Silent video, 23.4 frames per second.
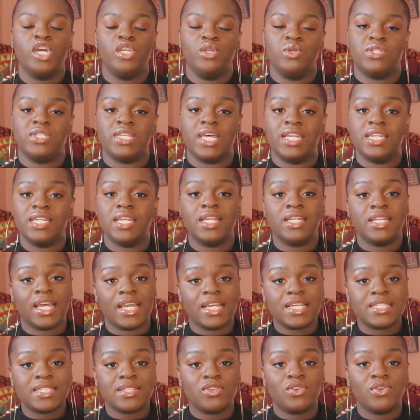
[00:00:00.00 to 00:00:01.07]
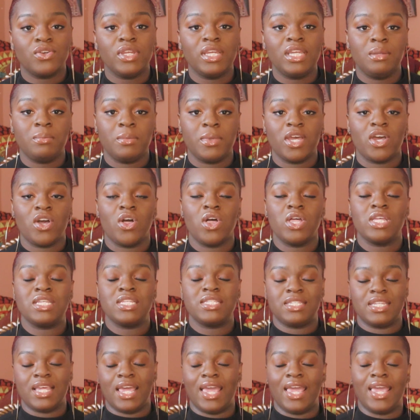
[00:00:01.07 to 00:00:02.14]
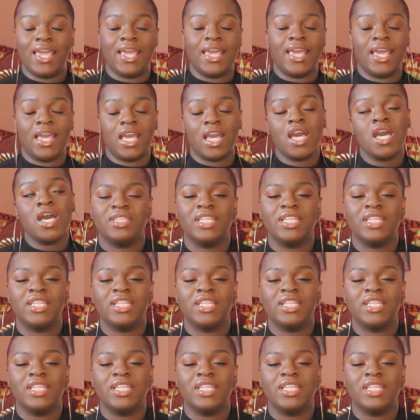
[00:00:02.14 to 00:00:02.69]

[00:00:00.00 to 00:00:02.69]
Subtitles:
you send a nice little email saying